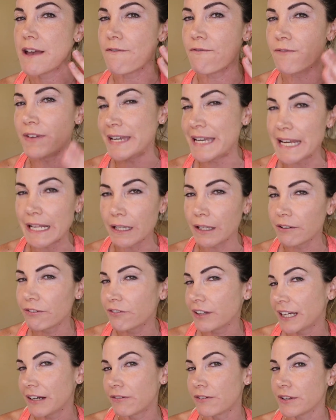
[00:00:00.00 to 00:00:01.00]
vanilla
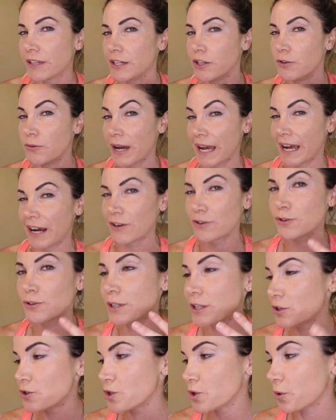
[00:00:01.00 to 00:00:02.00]
flavor that you
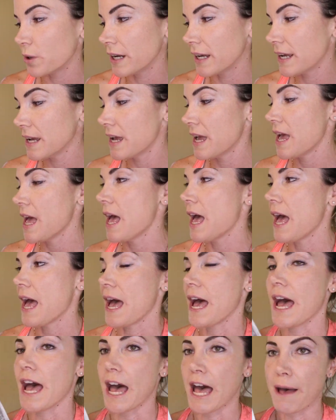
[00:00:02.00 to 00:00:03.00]
actually enjoy.
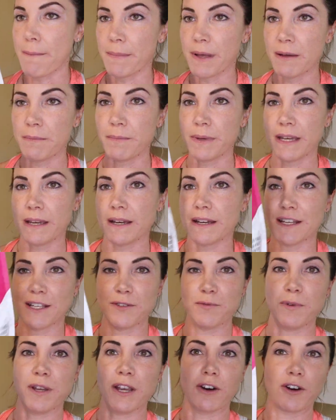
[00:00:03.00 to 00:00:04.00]
Because
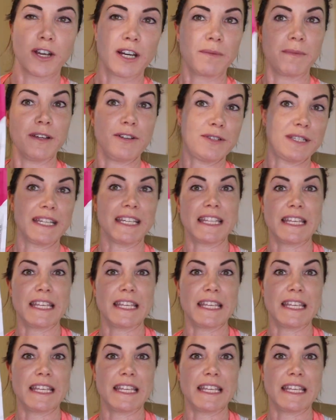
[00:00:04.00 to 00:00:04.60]
we are gonna be using